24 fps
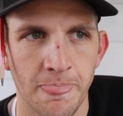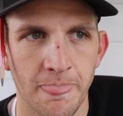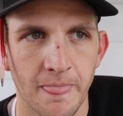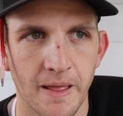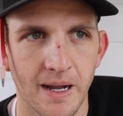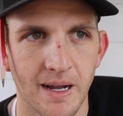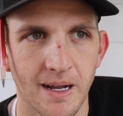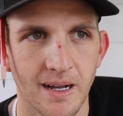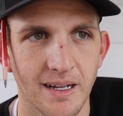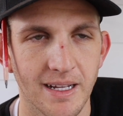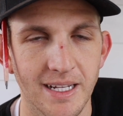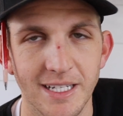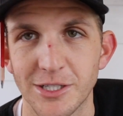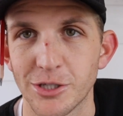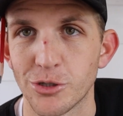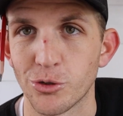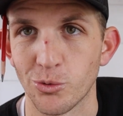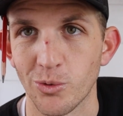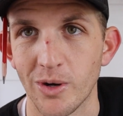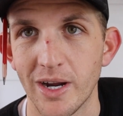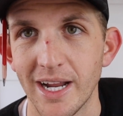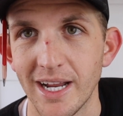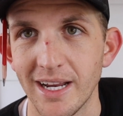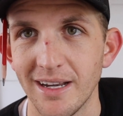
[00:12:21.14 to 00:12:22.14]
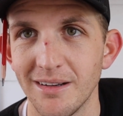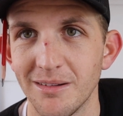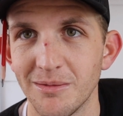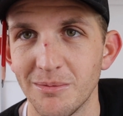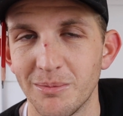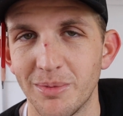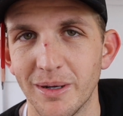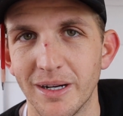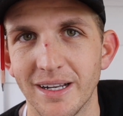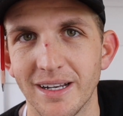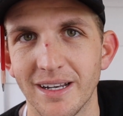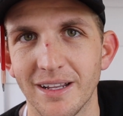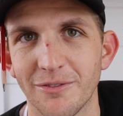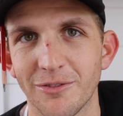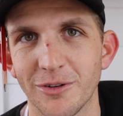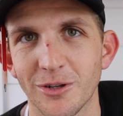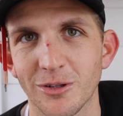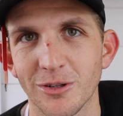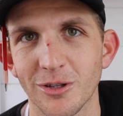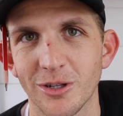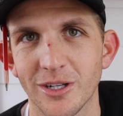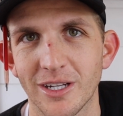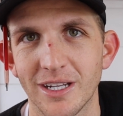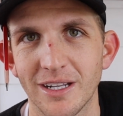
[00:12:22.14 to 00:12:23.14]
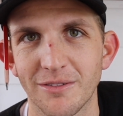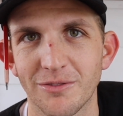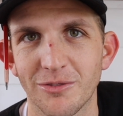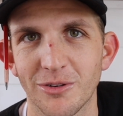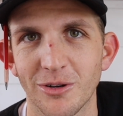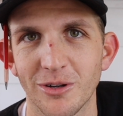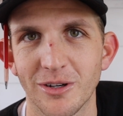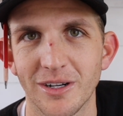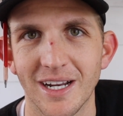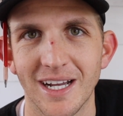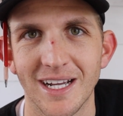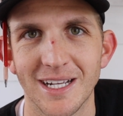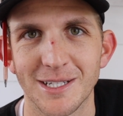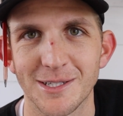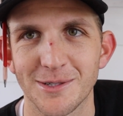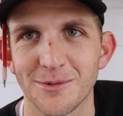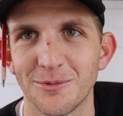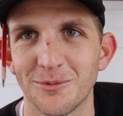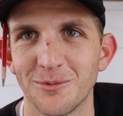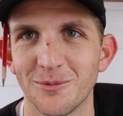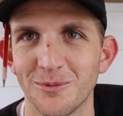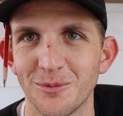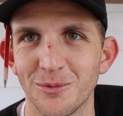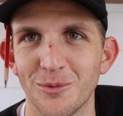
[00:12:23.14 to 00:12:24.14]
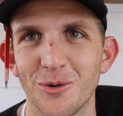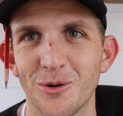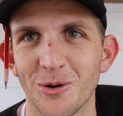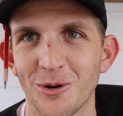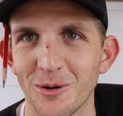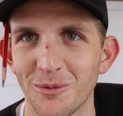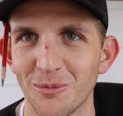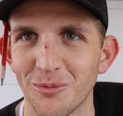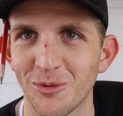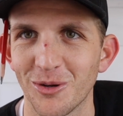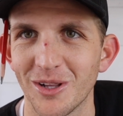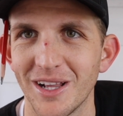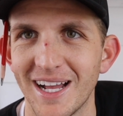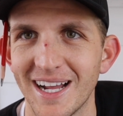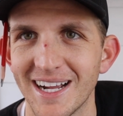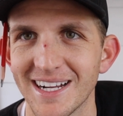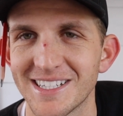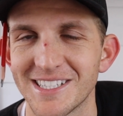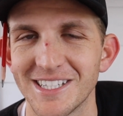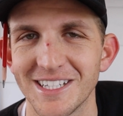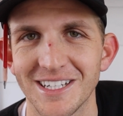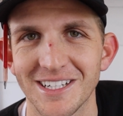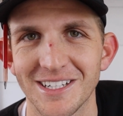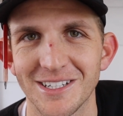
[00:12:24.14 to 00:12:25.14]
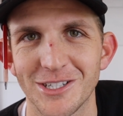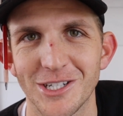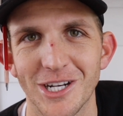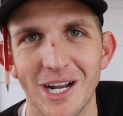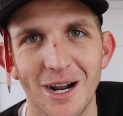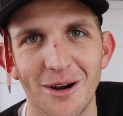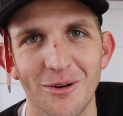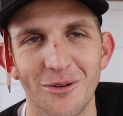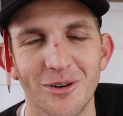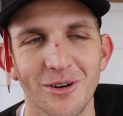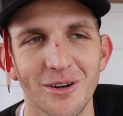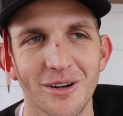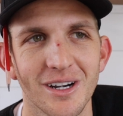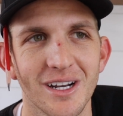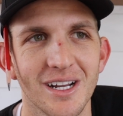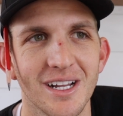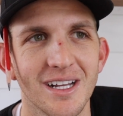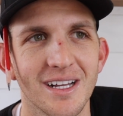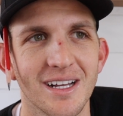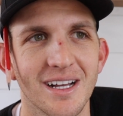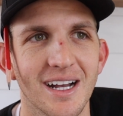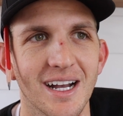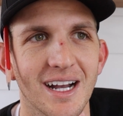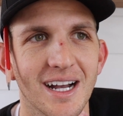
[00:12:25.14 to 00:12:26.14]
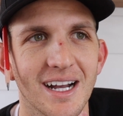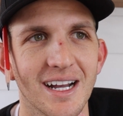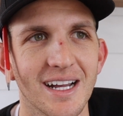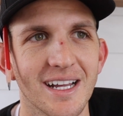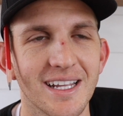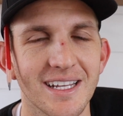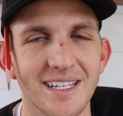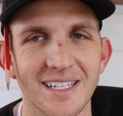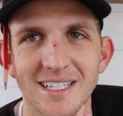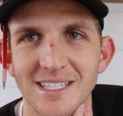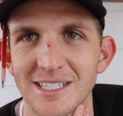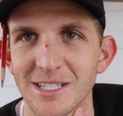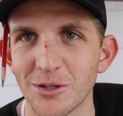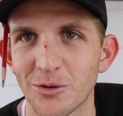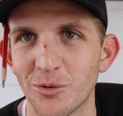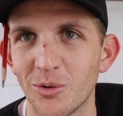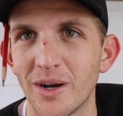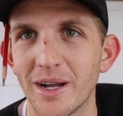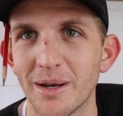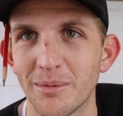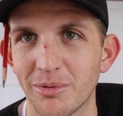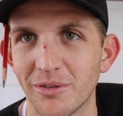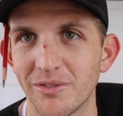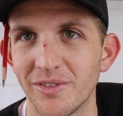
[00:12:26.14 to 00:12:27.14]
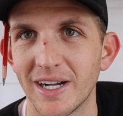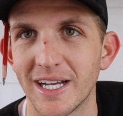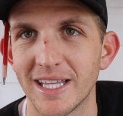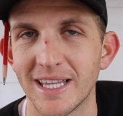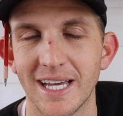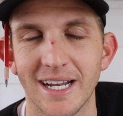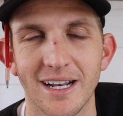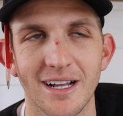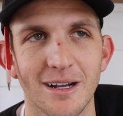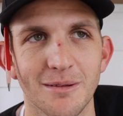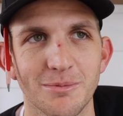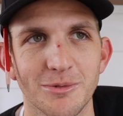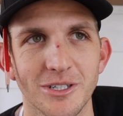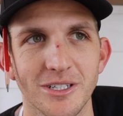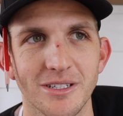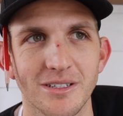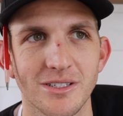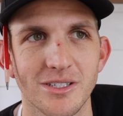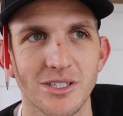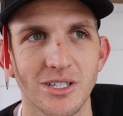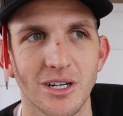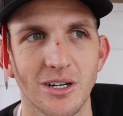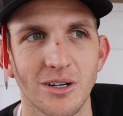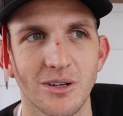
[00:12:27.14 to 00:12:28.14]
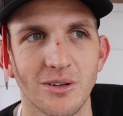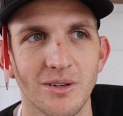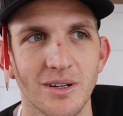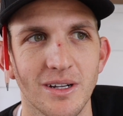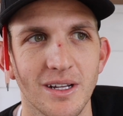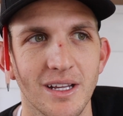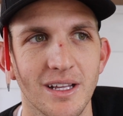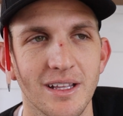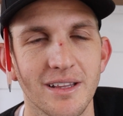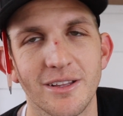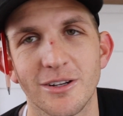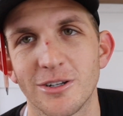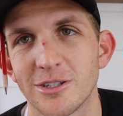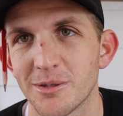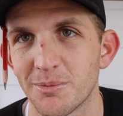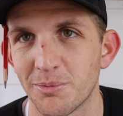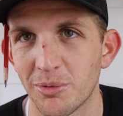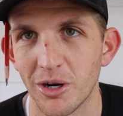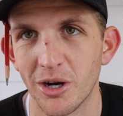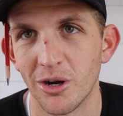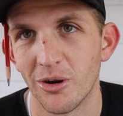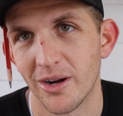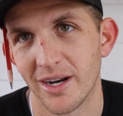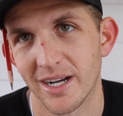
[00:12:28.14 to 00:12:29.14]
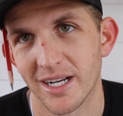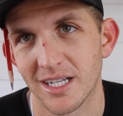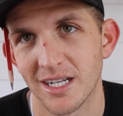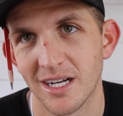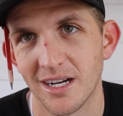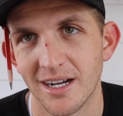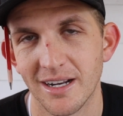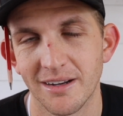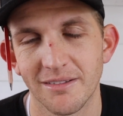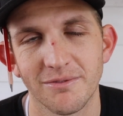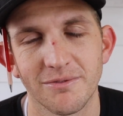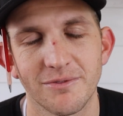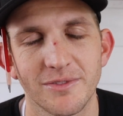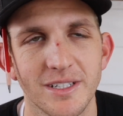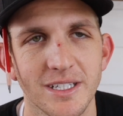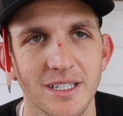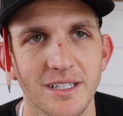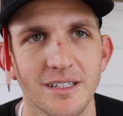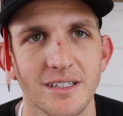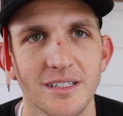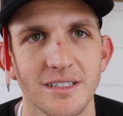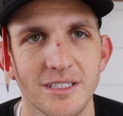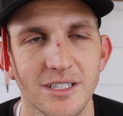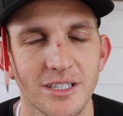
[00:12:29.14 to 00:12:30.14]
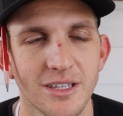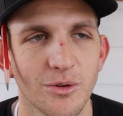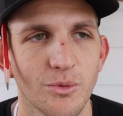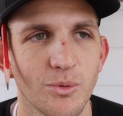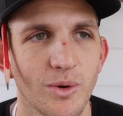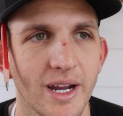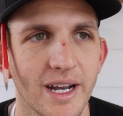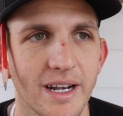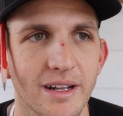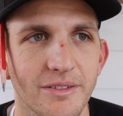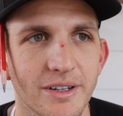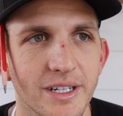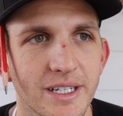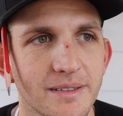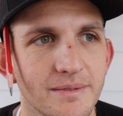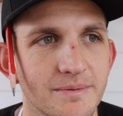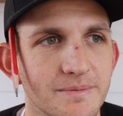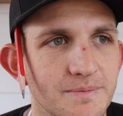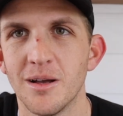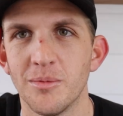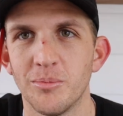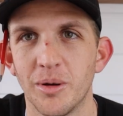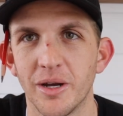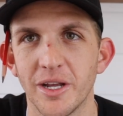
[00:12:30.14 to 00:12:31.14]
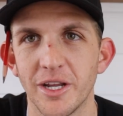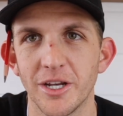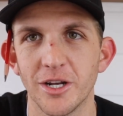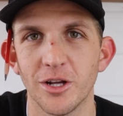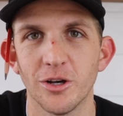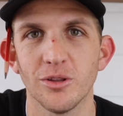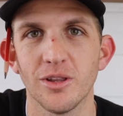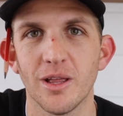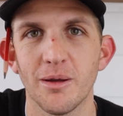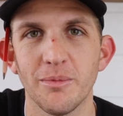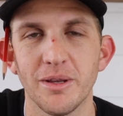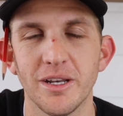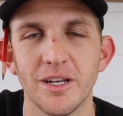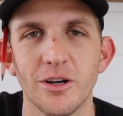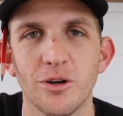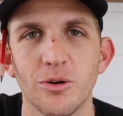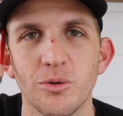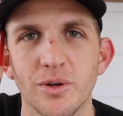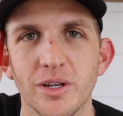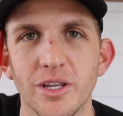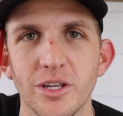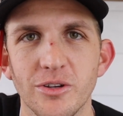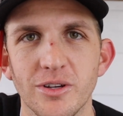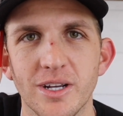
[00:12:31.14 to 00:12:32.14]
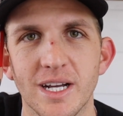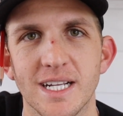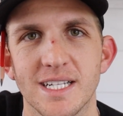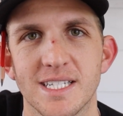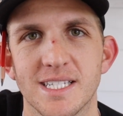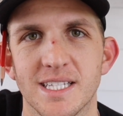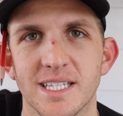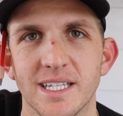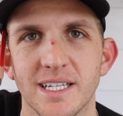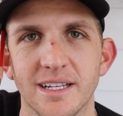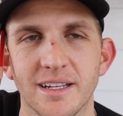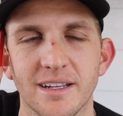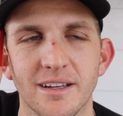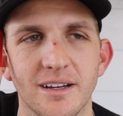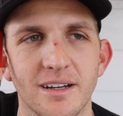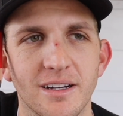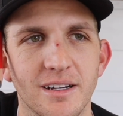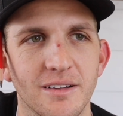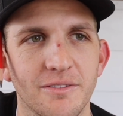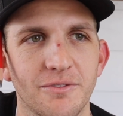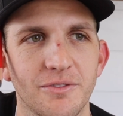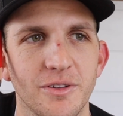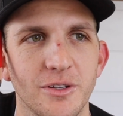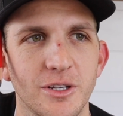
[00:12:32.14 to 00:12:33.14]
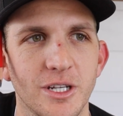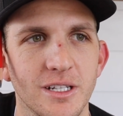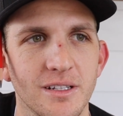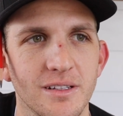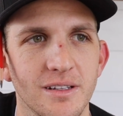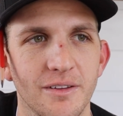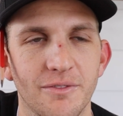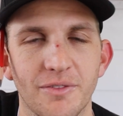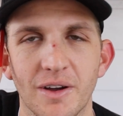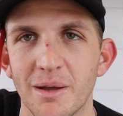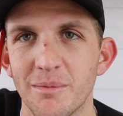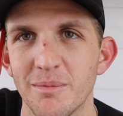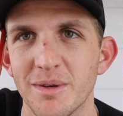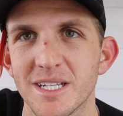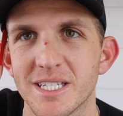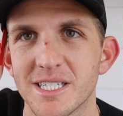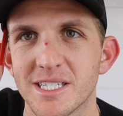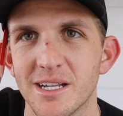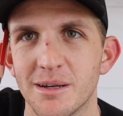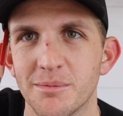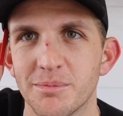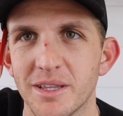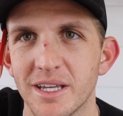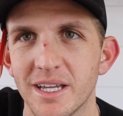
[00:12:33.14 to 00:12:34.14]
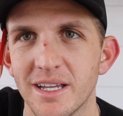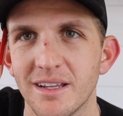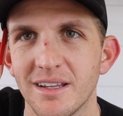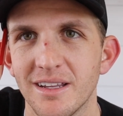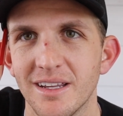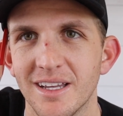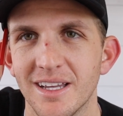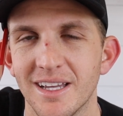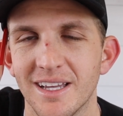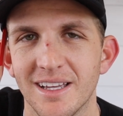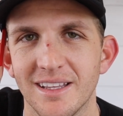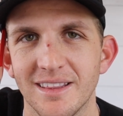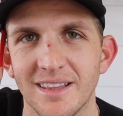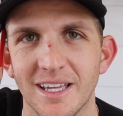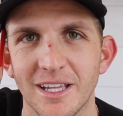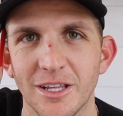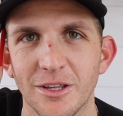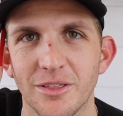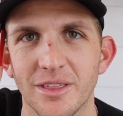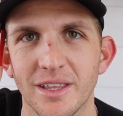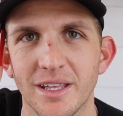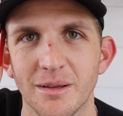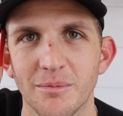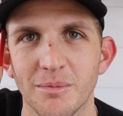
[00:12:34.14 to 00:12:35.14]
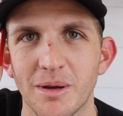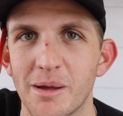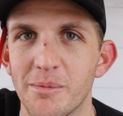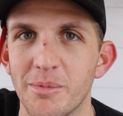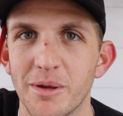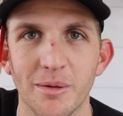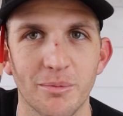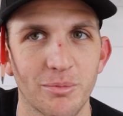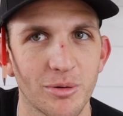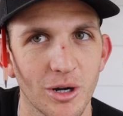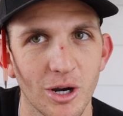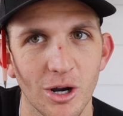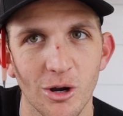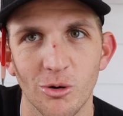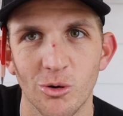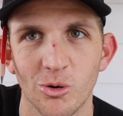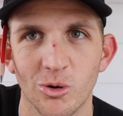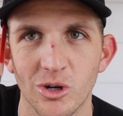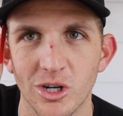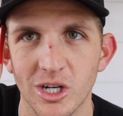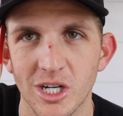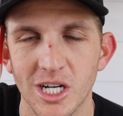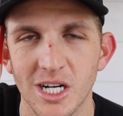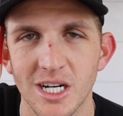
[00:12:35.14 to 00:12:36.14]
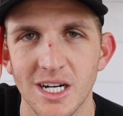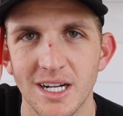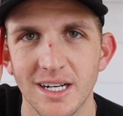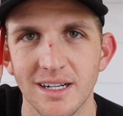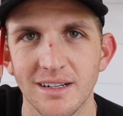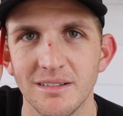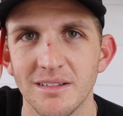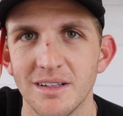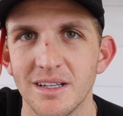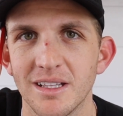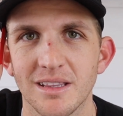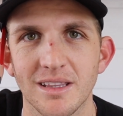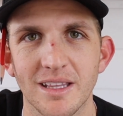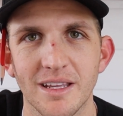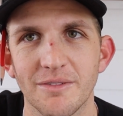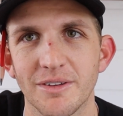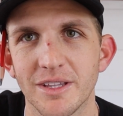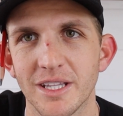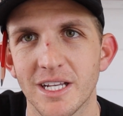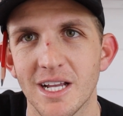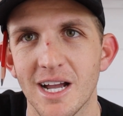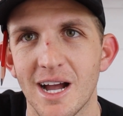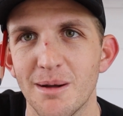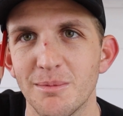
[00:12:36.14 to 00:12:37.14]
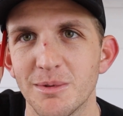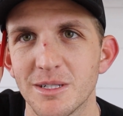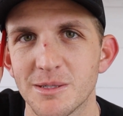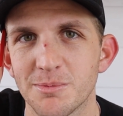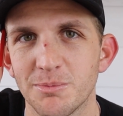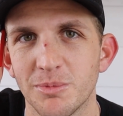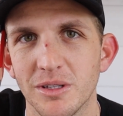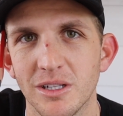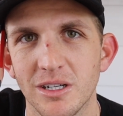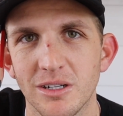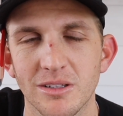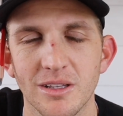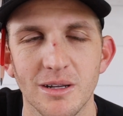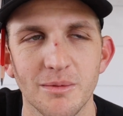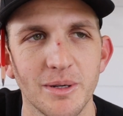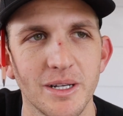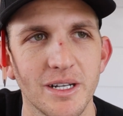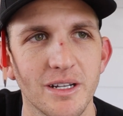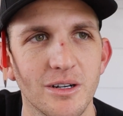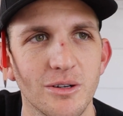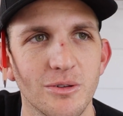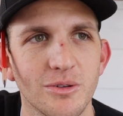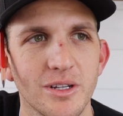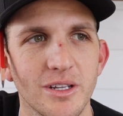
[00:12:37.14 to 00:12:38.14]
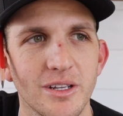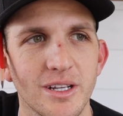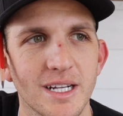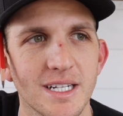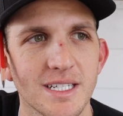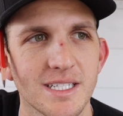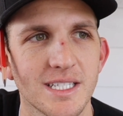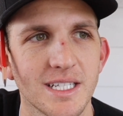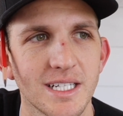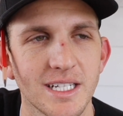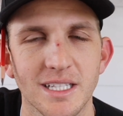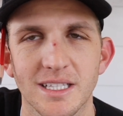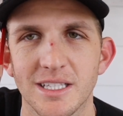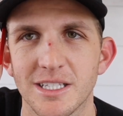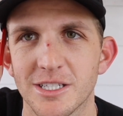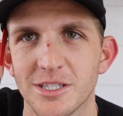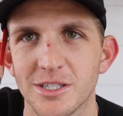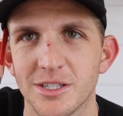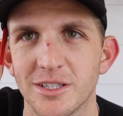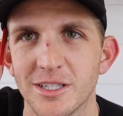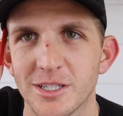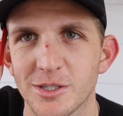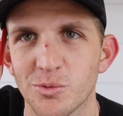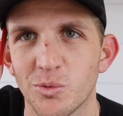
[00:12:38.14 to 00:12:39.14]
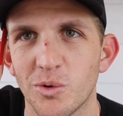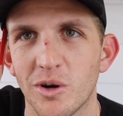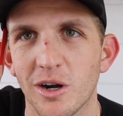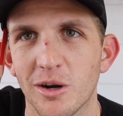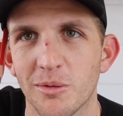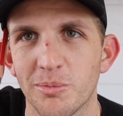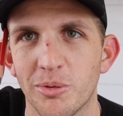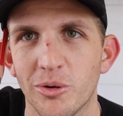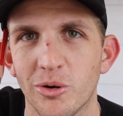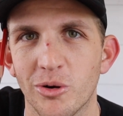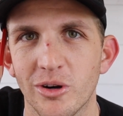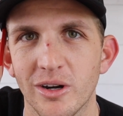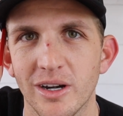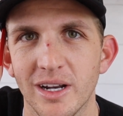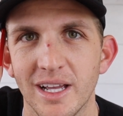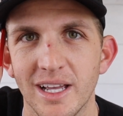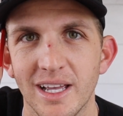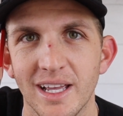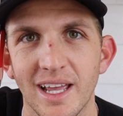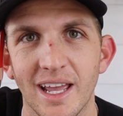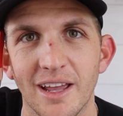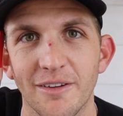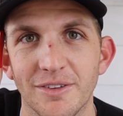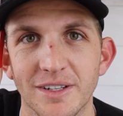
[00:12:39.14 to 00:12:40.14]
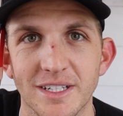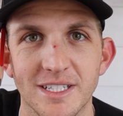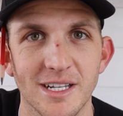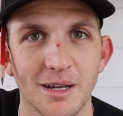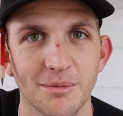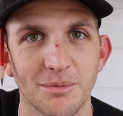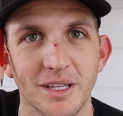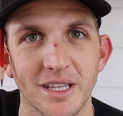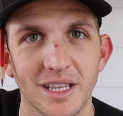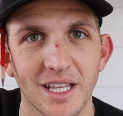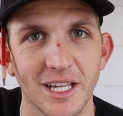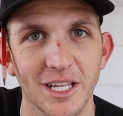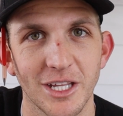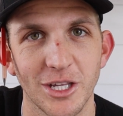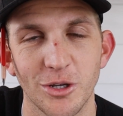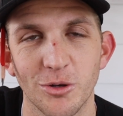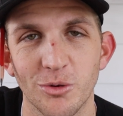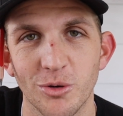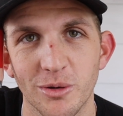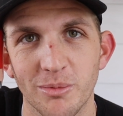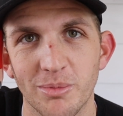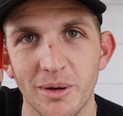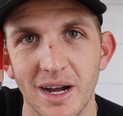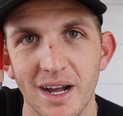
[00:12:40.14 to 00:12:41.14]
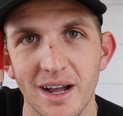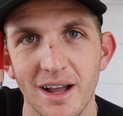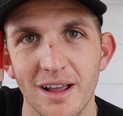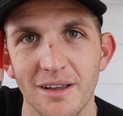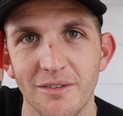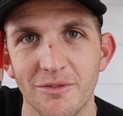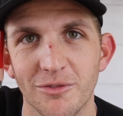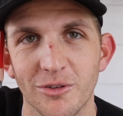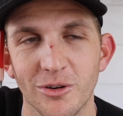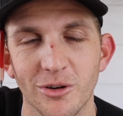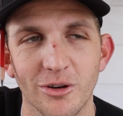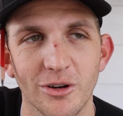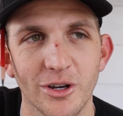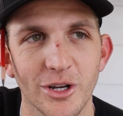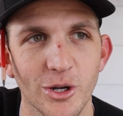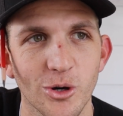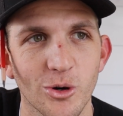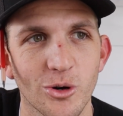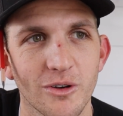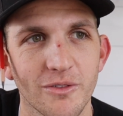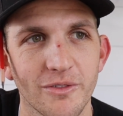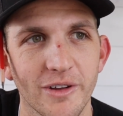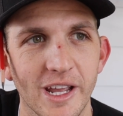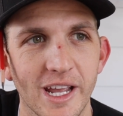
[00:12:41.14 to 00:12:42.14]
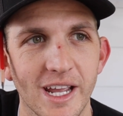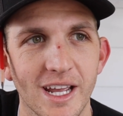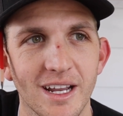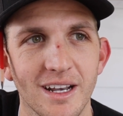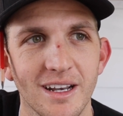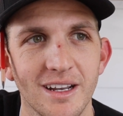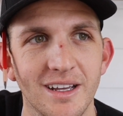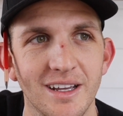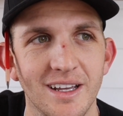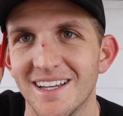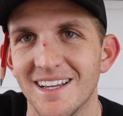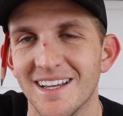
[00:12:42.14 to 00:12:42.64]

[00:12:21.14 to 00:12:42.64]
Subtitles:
it's great. But if you're looking for a nice, warm, relaxing shower, it doesn't quite provide that option. So there's a pro and a con to the weight of it. But you know, let me know what you guys think. If I missed something that you think might be a pro or a con, leave in the comments below. Let me know what you guys think of this Waterport. If it's something that you would buy for your van.